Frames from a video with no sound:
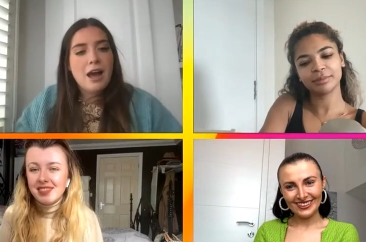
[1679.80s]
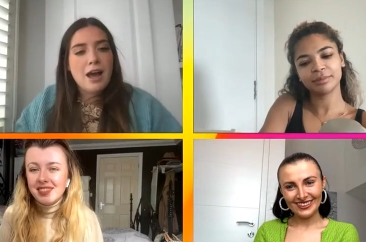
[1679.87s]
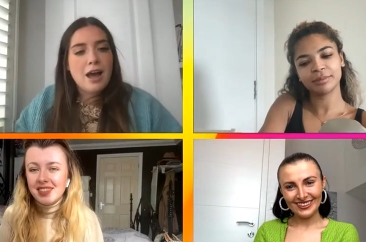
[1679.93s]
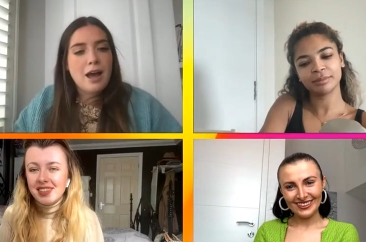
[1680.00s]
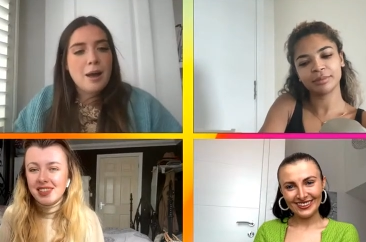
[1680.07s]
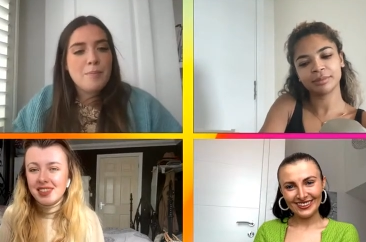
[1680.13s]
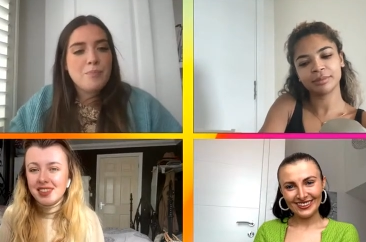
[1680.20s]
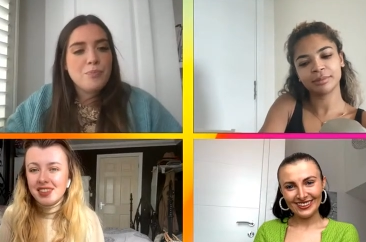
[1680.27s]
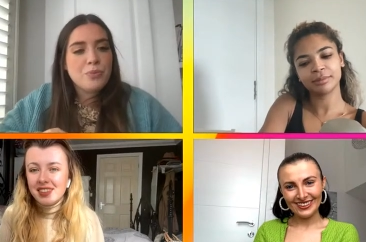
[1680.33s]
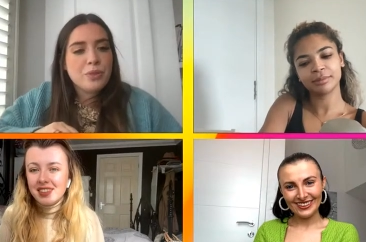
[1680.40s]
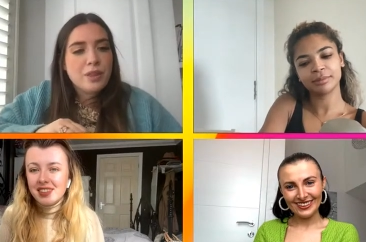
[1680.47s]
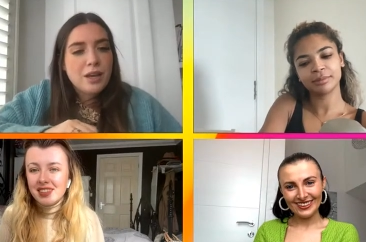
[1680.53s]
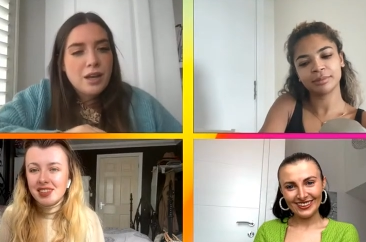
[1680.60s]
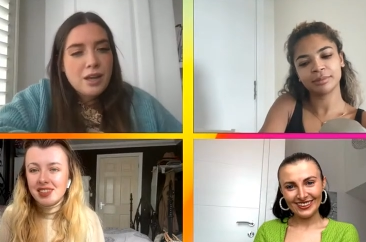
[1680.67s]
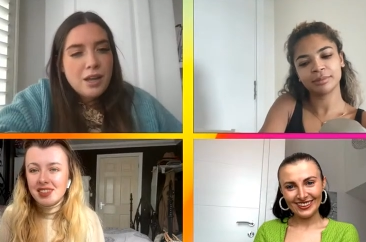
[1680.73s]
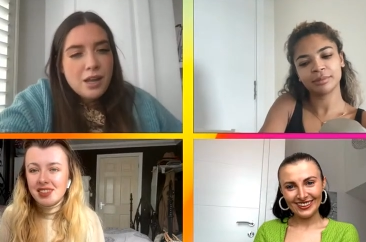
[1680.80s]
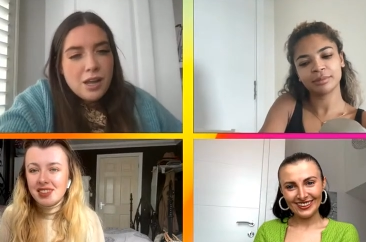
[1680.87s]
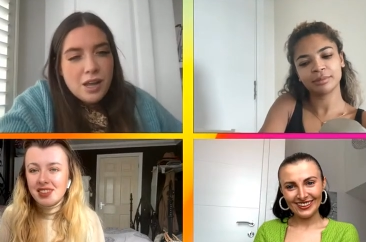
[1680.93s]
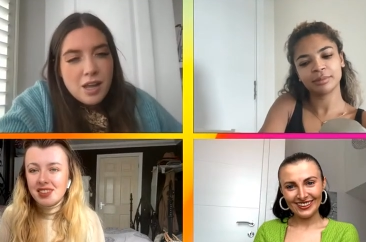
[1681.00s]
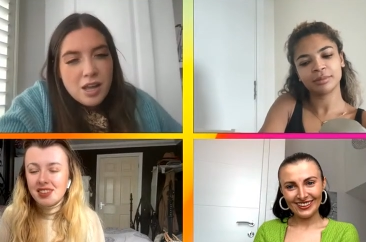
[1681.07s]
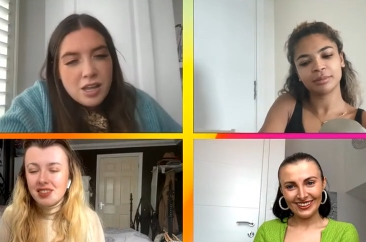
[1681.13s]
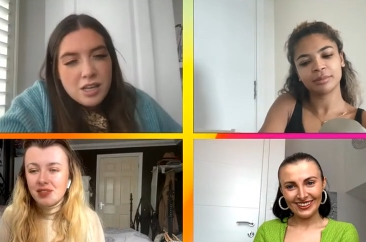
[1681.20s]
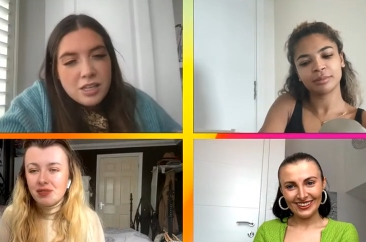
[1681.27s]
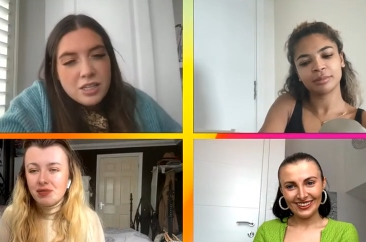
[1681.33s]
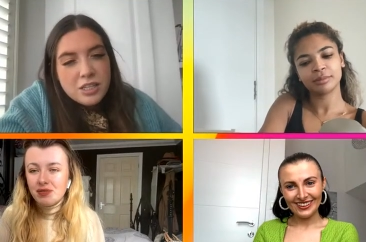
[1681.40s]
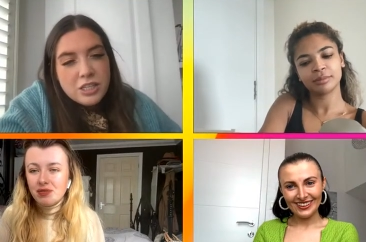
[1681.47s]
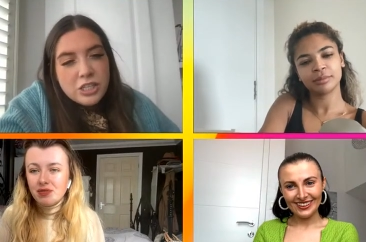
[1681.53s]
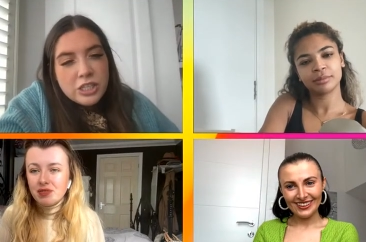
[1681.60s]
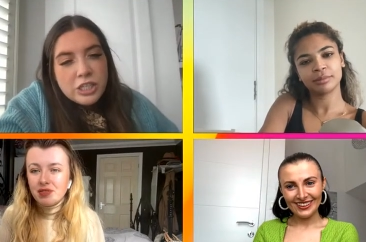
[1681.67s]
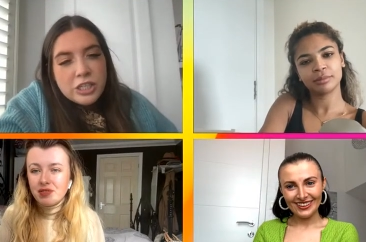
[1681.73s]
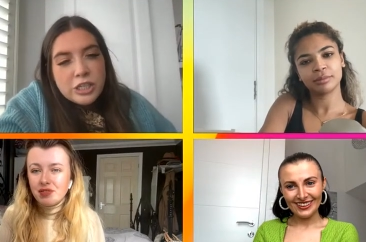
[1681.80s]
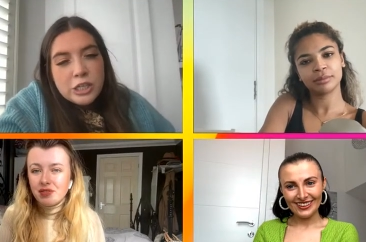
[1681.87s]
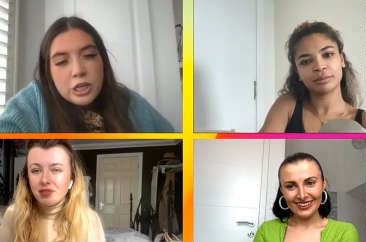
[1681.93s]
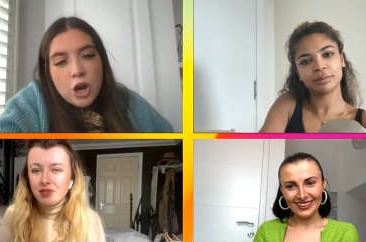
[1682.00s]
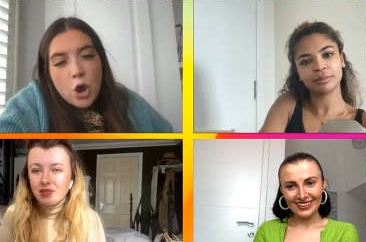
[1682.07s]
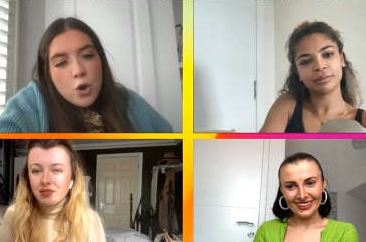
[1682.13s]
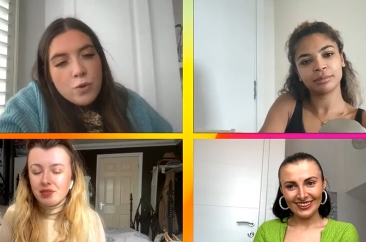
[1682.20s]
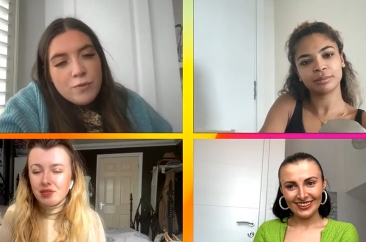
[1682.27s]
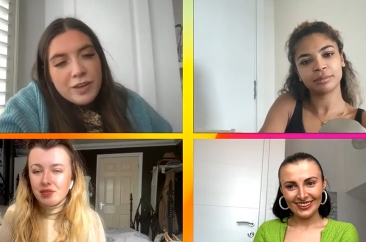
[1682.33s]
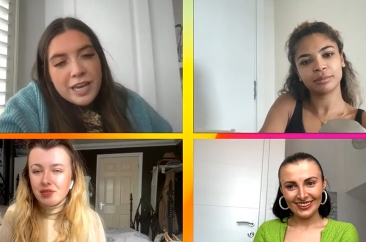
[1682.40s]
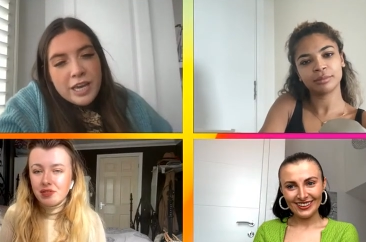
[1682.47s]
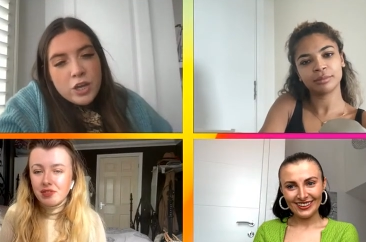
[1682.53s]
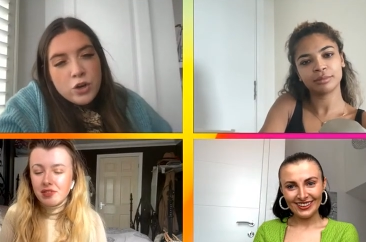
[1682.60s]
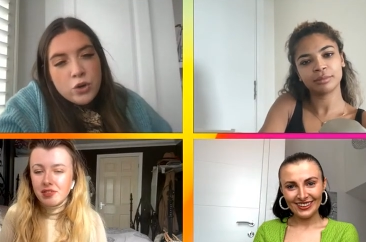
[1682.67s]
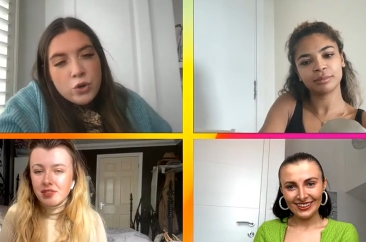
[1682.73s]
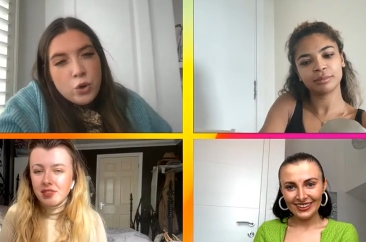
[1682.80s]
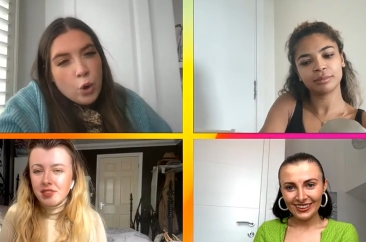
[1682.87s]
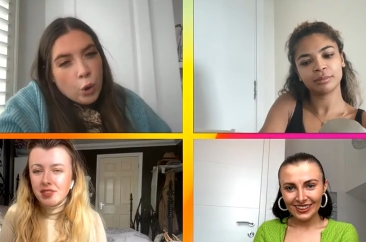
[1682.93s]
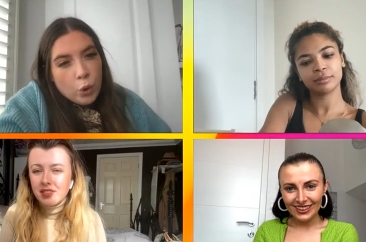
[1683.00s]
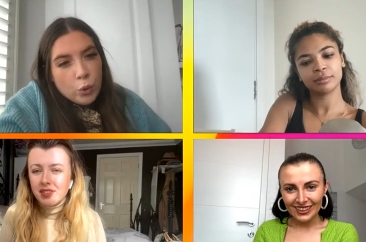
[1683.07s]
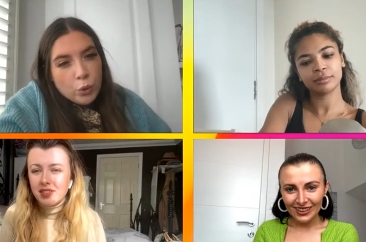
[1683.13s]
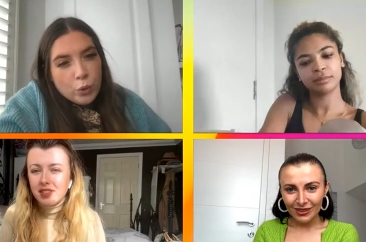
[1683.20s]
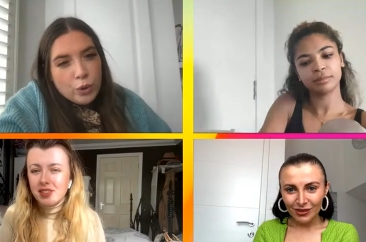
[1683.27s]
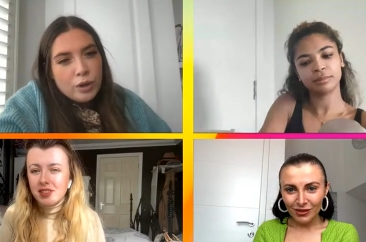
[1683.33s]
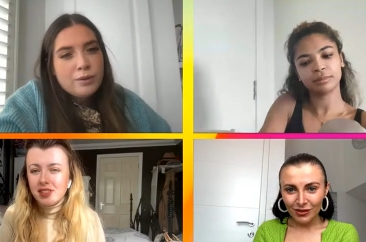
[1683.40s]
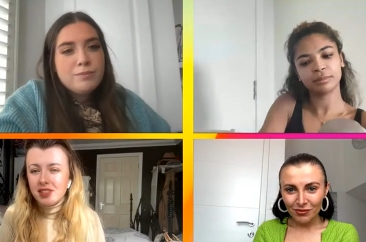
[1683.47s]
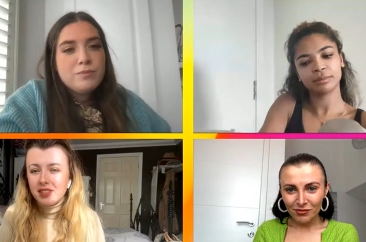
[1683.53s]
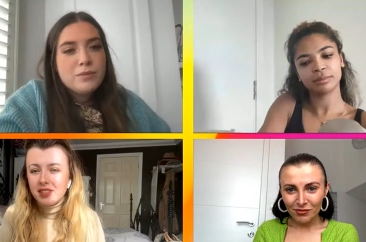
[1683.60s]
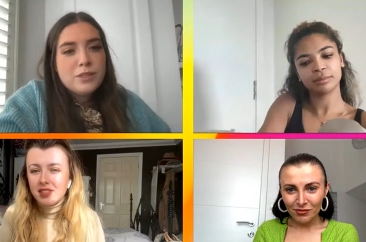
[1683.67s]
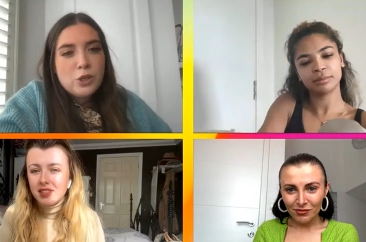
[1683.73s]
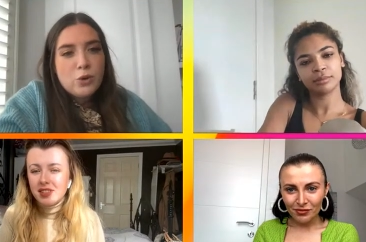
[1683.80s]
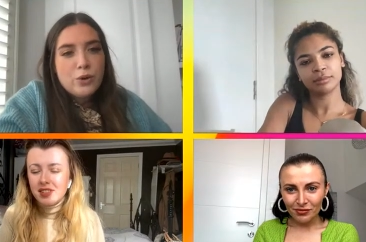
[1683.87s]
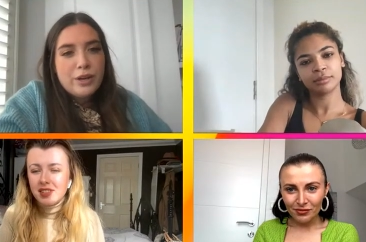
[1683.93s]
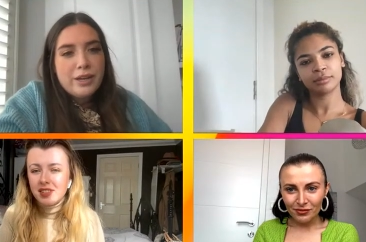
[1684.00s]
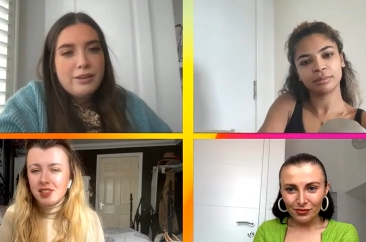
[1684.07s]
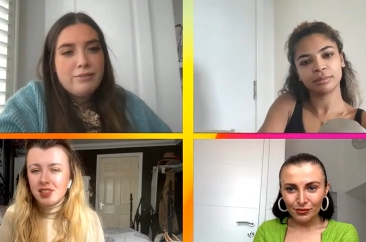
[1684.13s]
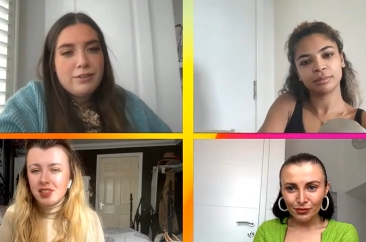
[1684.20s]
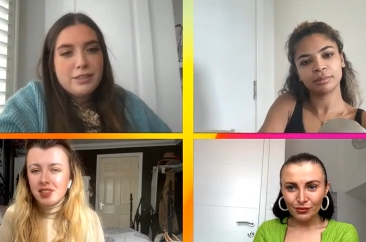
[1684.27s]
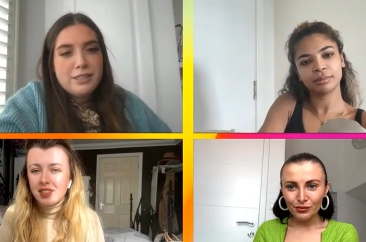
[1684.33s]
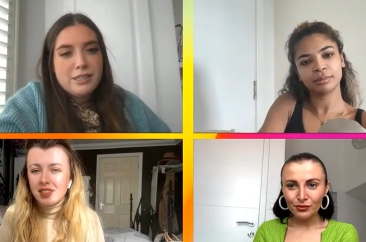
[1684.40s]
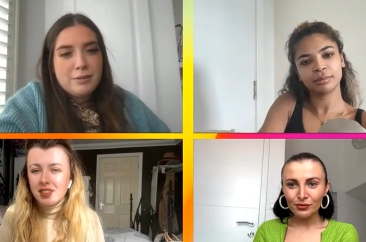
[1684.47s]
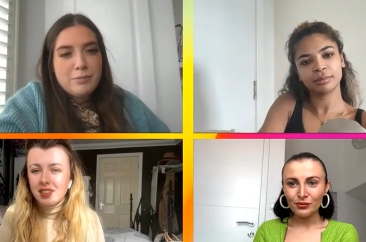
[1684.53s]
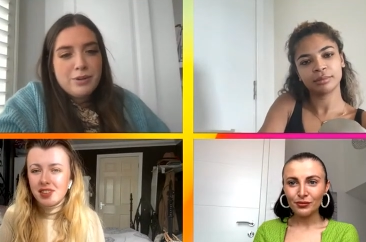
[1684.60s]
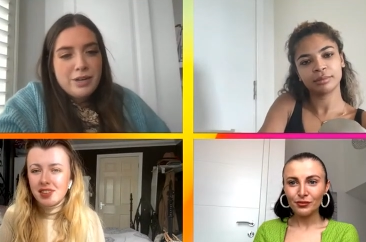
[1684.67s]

Speaker 1: so, um, Slovian non. Sorry if I didn't